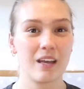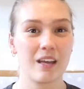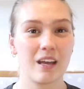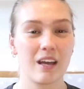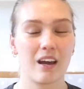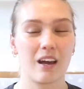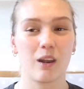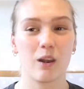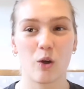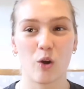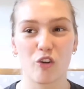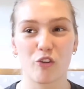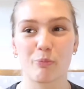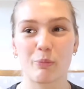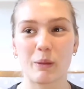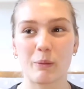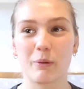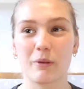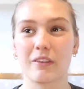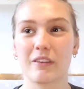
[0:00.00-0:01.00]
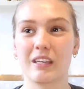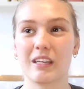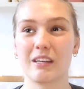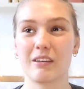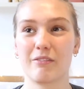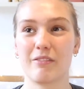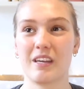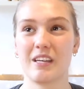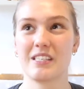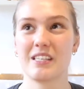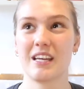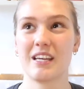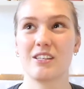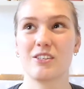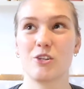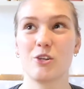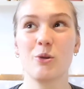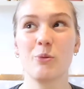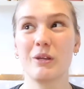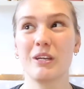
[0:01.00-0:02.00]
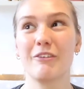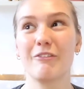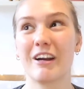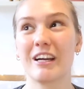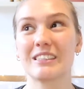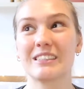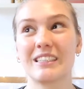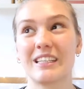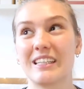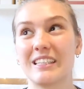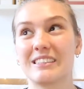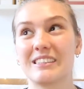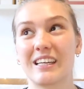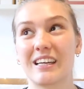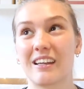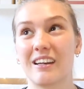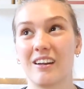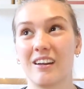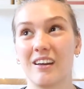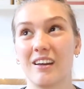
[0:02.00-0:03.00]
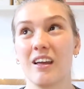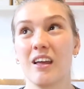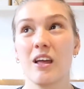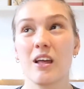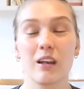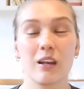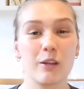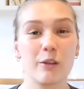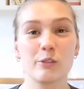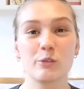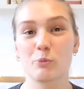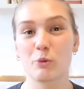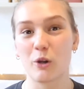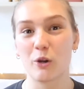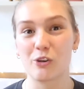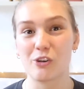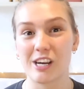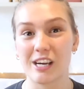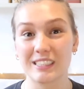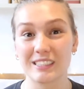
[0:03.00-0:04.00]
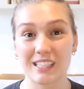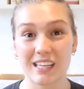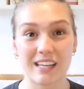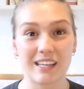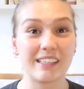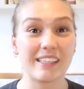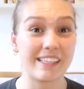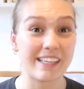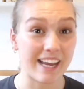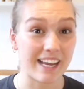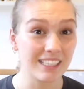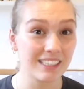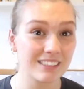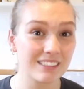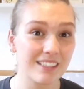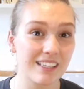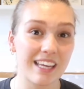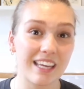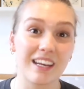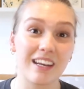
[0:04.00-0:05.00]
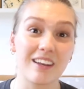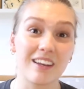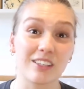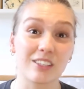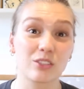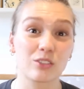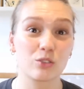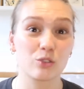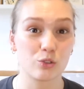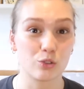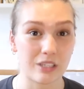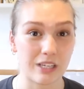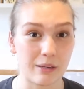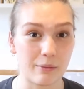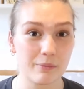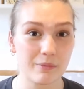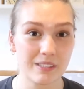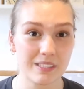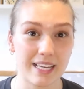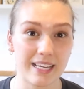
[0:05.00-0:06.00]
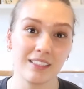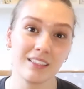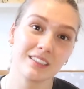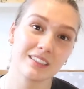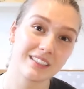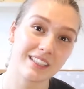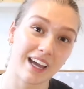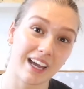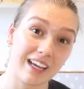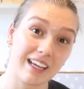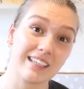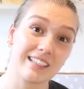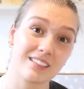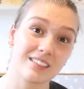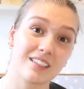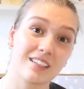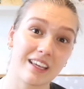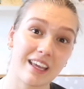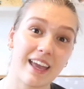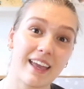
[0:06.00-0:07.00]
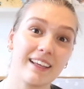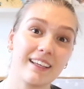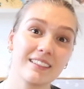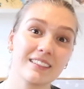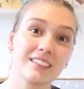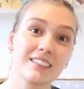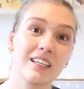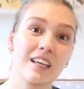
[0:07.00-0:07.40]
a lot of people think if they take too many rest days, they're going to lose progress. And yes, in an extreme sense, that is the case.